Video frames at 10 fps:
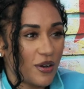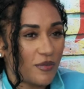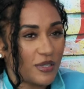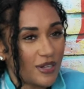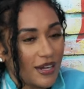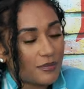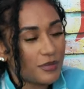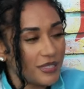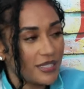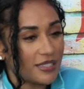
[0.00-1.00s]
on, we trying to
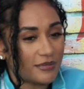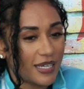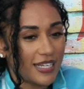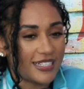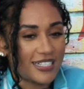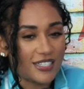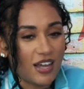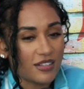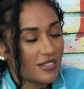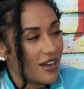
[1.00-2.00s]
pull up and yeah. just
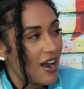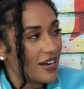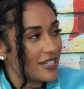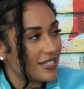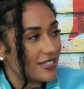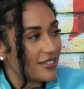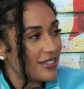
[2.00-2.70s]
talk to the artists and